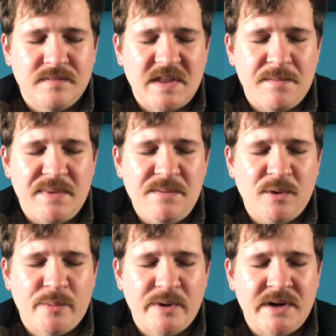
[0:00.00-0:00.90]
that
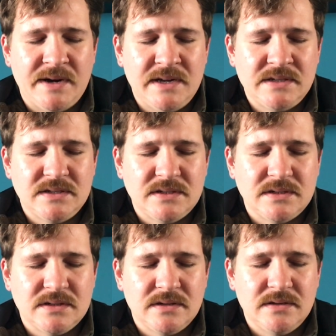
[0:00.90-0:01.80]
people put on
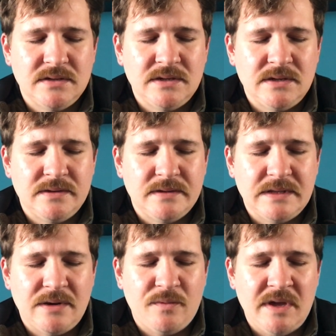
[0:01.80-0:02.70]
us,
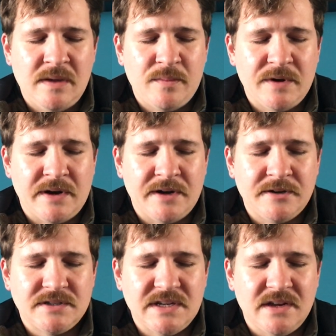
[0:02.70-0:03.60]
that we put on
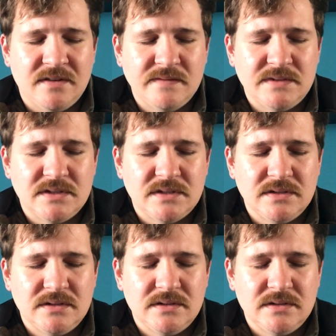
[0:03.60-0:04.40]
ourselves.